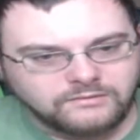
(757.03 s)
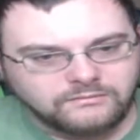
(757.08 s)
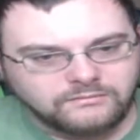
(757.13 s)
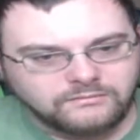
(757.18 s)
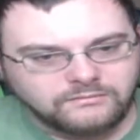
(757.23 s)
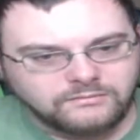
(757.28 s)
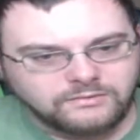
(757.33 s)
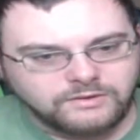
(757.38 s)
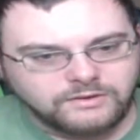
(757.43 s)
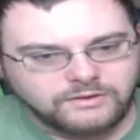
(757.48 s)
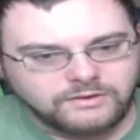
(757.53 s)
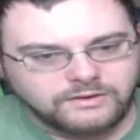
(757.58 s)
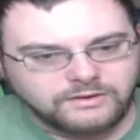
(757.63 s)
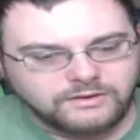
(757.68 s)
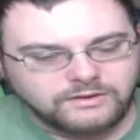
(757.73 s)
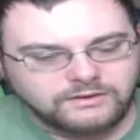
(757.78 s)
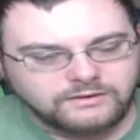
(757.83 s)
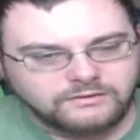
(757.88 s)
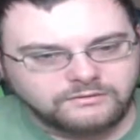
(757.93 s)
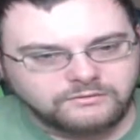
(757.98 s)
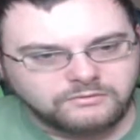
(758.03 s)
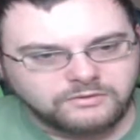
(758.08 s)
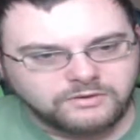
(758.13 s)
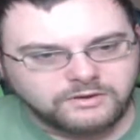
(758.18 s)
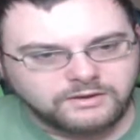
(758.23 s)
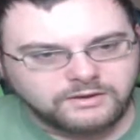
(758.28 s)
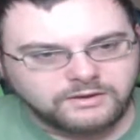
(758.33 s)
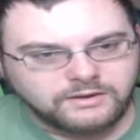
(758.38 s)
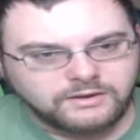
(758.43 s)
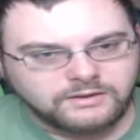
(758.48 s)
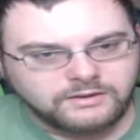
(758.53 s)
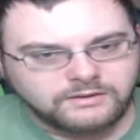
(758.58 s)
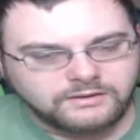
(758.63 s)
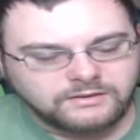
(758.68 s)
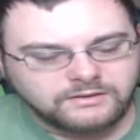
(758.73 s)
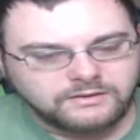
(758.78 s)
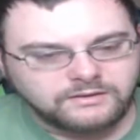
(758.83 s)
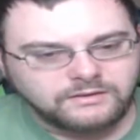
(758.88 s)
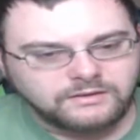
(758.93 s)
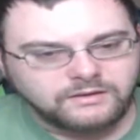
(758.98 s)
being eaten away
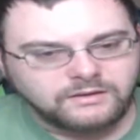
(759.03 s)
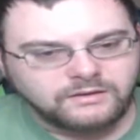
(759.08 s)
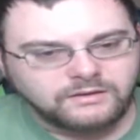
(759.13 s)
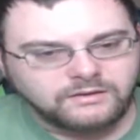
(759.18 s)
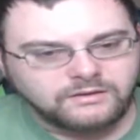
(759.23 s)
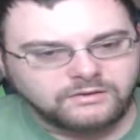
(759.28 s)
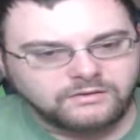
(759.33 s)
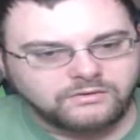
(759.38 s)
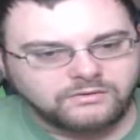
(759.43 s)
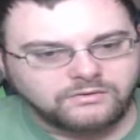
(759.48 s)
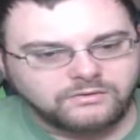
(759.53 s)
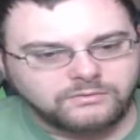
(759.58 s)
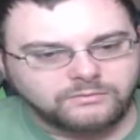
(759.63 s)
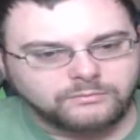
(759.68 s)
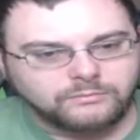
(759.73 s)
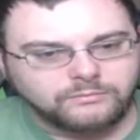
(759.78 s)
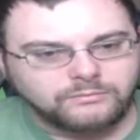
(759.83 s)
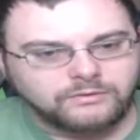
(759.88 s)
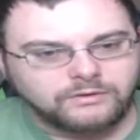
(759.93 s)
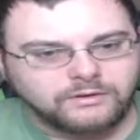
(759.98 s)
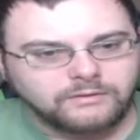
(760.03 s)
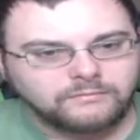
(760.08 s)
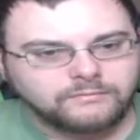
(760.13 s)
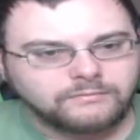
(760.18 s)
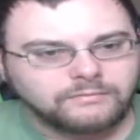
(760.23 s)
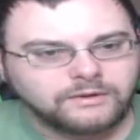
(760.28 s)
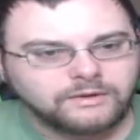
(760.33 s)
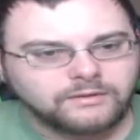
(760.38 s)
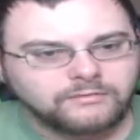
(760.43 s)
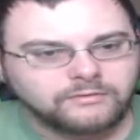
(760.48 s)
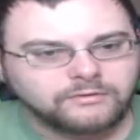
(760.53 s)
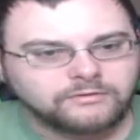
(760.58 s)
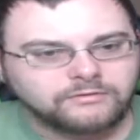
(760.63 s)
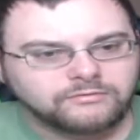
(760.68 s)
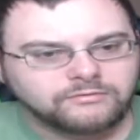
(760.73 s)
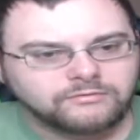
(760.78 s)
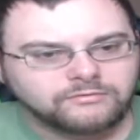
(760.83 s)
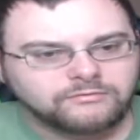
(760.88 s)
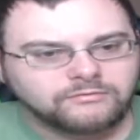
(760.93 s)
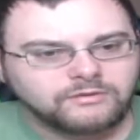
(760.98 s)
or becoming
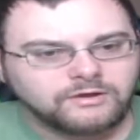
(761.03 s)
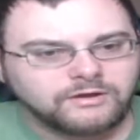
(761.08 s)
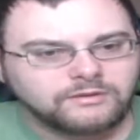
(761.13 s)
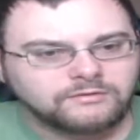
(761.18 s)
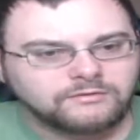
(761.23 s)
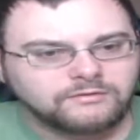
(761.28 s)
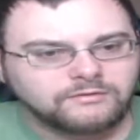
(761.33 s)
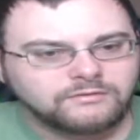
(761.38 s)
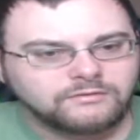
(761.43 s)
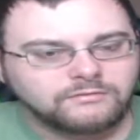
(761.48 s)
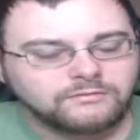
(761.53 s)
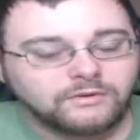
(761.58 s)
translu.